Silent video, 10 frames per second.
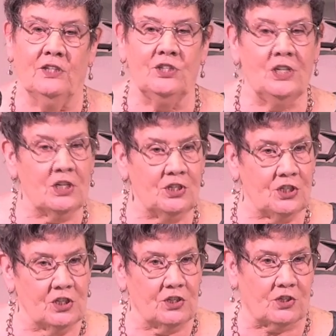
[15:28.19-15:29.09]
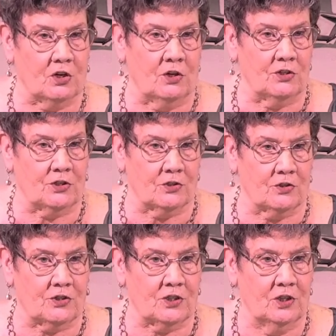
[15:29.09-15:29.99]
indigenous
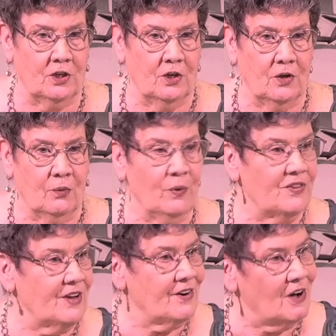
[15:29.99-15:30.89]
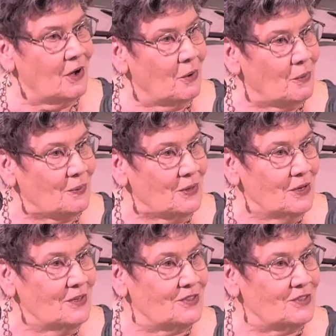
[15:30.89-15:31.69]
cultures with our own,